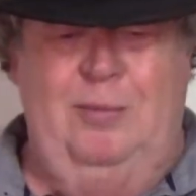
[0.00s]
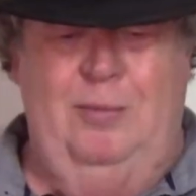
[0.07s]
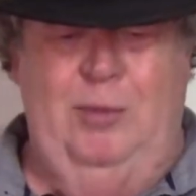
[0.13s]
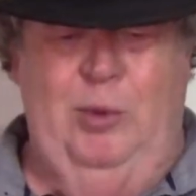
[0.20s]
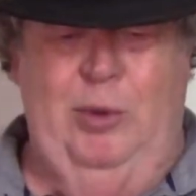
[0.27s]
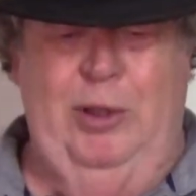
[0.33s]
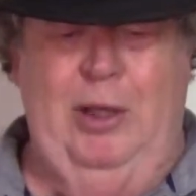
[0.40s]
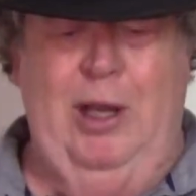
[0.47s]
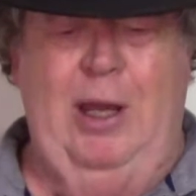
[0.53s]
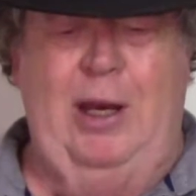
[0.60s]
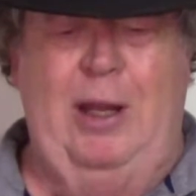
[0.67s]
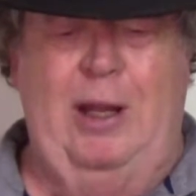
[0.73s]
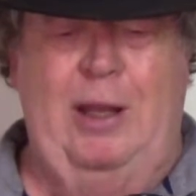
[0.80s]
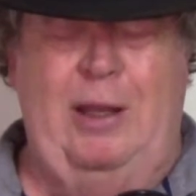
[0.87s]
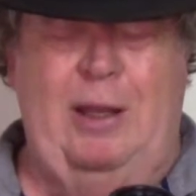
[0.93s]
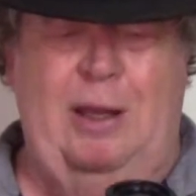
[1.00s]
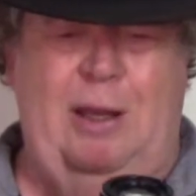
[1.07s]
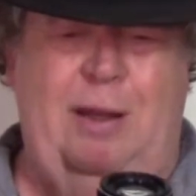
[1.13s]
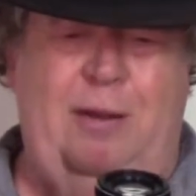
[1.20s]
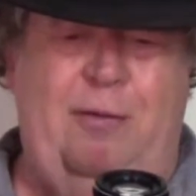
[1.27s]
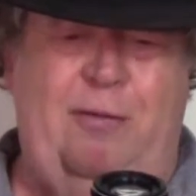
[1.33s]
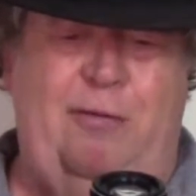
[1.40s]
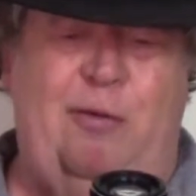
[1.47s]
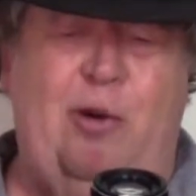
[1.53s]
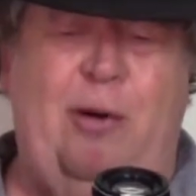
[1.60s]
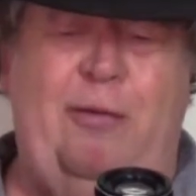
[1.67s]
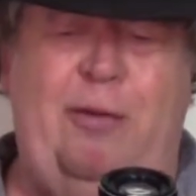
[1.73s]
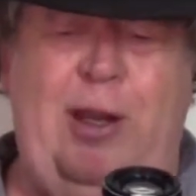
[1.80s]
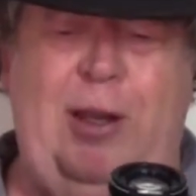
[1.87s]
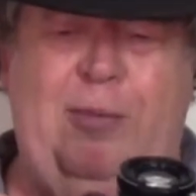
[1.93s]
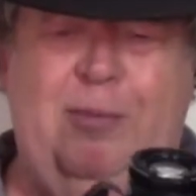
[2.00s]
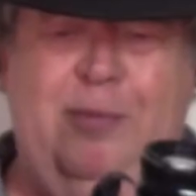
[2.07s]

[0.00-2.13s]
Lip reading: went and got a 4 feet